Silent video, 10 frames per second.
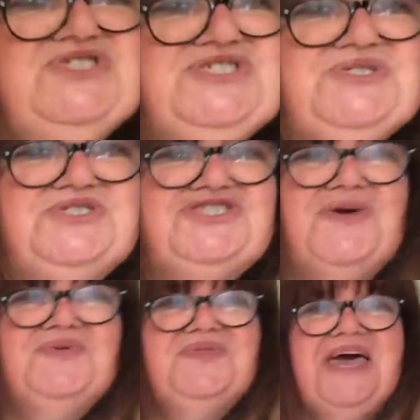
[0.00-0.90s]
just to show
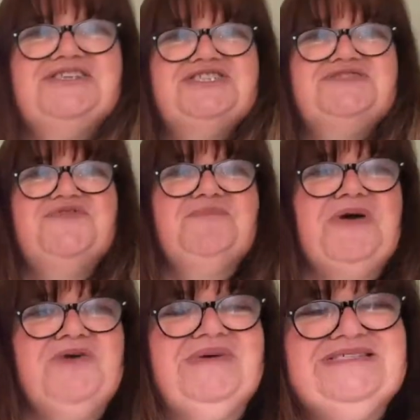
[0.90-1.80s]
you there just for a
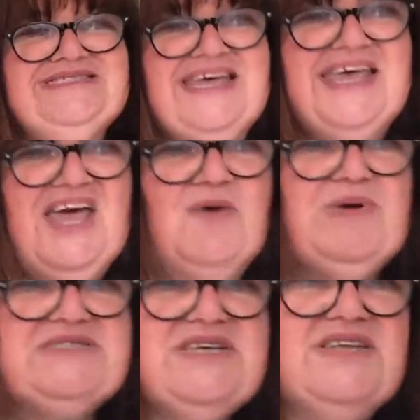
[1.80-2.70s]
moment.
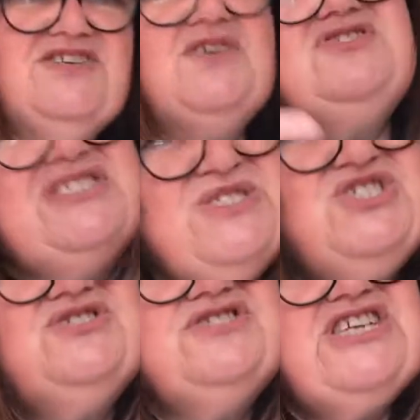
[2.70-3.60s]
But just
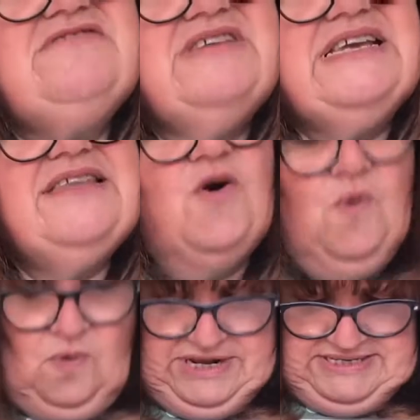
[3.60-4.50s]
generally that
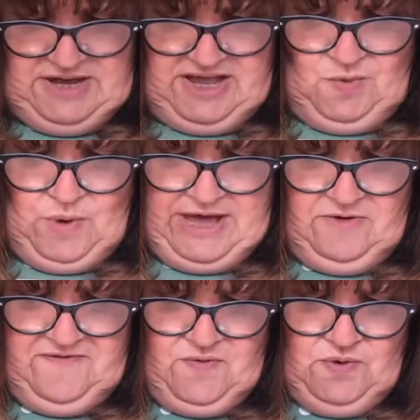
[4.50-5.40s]
all is going well
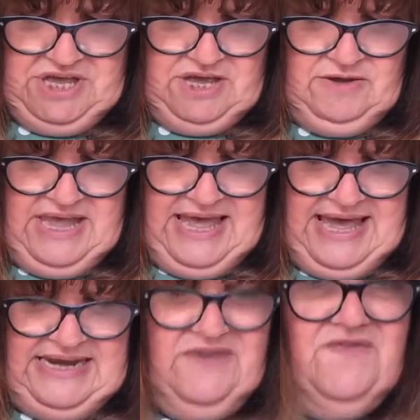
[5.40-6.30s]
for you.
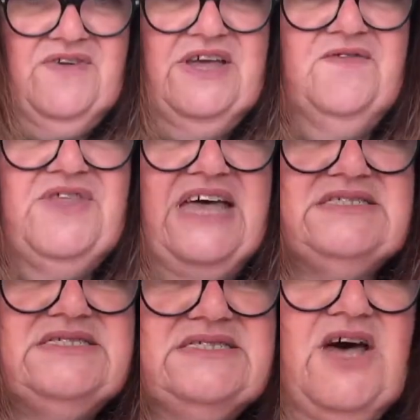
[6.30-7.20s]
And if
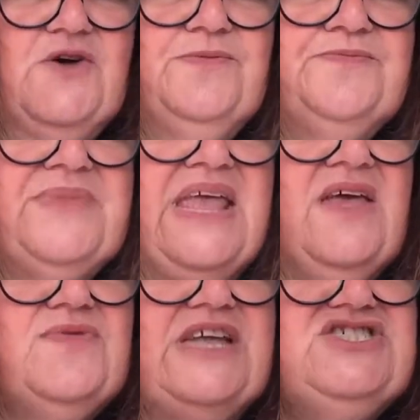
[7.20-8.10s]
that's so,
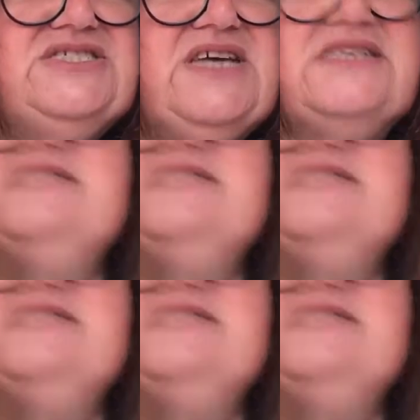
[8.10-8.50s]
then she's going to